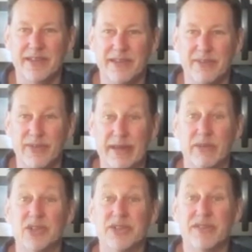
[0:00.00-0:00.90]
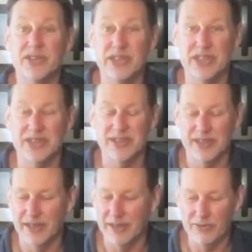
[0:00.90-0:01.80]
the, the, flavors of the season,
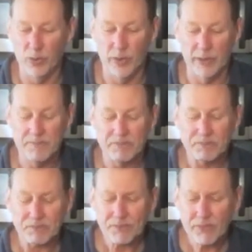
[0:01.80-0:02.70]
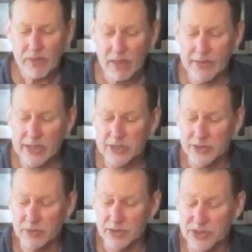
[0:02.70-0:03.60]
if you will these
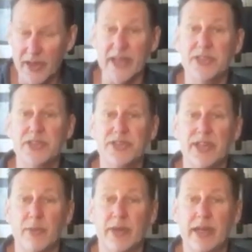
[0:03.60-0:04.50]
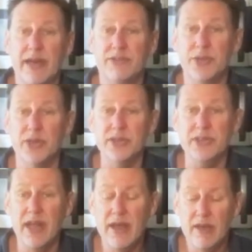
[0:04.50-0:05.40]
selections that we have
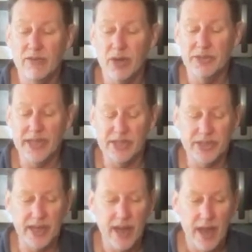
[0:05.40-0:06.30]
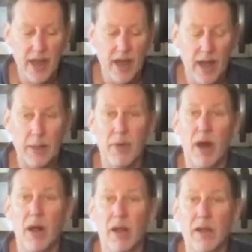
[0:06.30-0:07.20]
chosen for our tasting um,
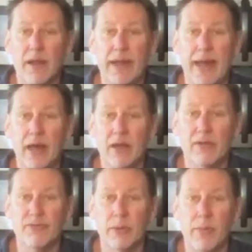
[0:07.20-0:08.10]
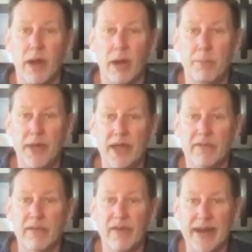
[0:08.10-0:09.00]
all hail from our pick
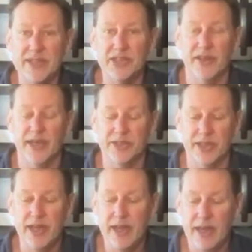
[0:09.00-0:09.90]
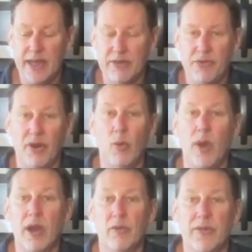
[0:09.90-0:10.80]
of the vine selection. And if you're
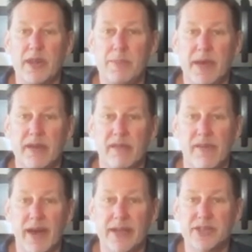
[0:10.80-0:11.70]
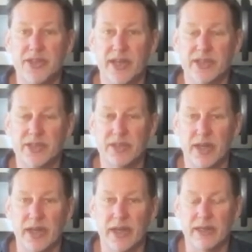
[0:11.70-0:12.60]
unaware of what the pick of the vine selection
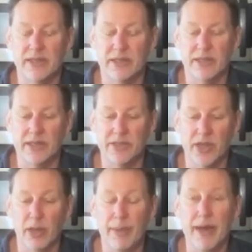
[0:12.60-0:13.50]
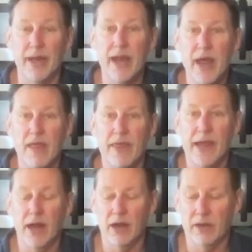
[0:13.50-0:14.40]
uh, is all about, they
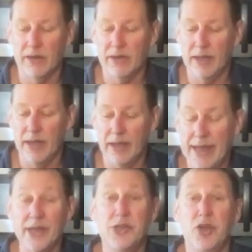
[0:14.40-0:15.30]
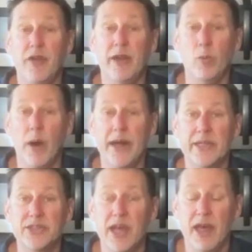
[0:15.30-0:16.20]
are uh, hand curated
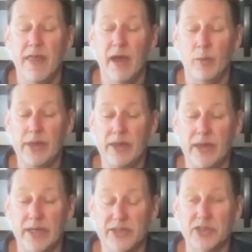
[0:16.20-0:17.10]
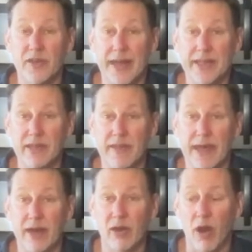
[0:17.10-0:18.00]
wines that we uh, select
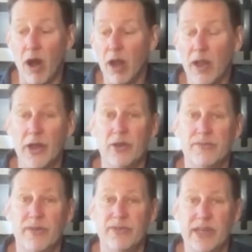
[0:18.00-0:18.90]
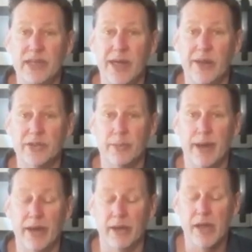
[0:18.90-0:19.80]
that are all under $15 a
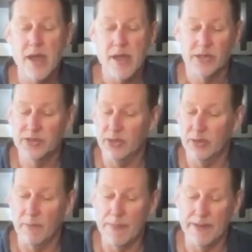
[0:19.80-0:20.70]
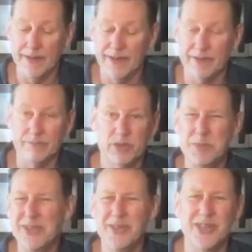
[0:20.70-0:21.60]
bottle. So, uh,
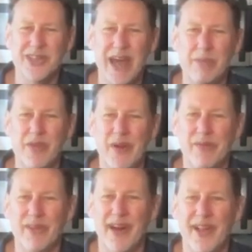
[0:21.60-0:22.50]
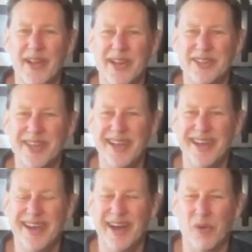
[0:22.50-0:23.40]
especially this time of the year after the holidays,
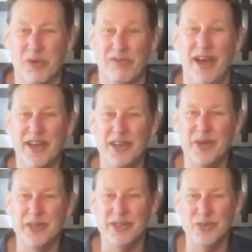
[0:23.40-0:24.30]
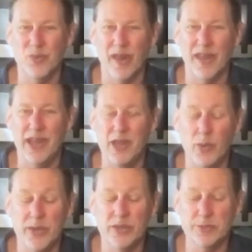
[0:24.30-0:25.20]
uh, where value is one of the
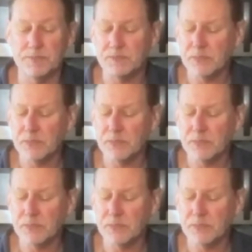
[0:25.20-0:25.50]
keywords,